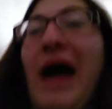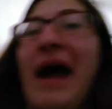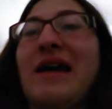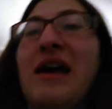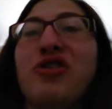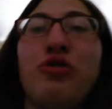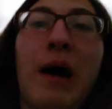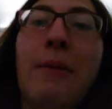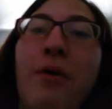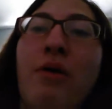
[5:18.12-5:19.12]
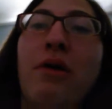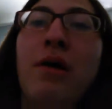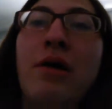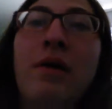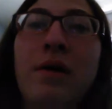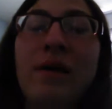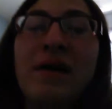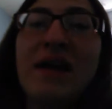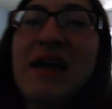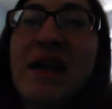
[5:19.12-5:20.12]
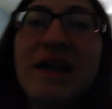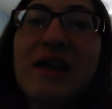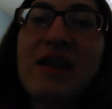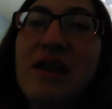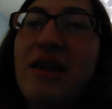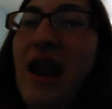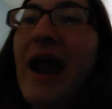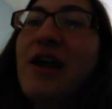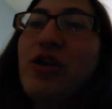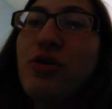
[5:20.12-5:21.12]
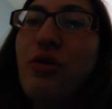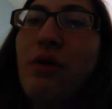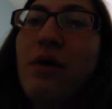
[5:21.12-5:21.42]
I got trouble. Since the high school.